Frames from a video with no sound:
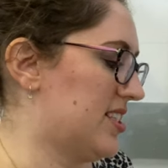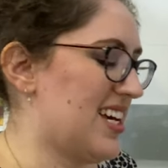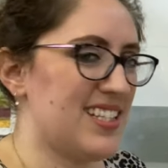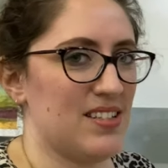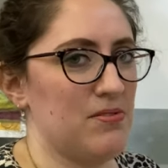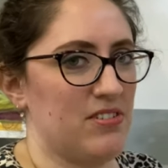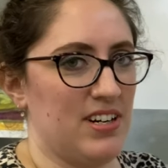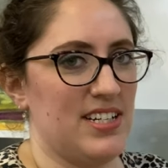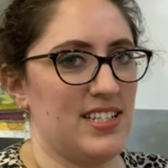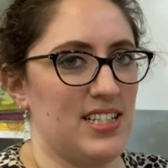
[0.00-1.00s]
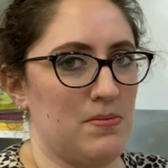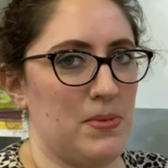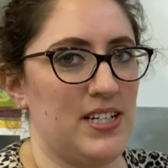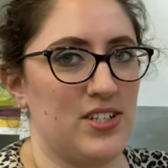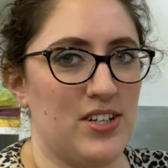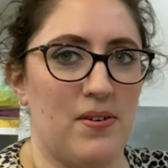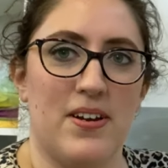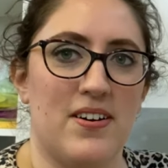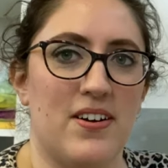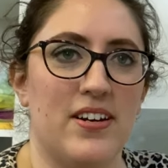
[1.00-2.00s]
got some crazy speech
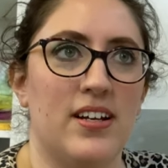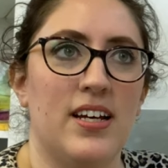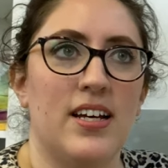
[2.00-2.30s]
going on.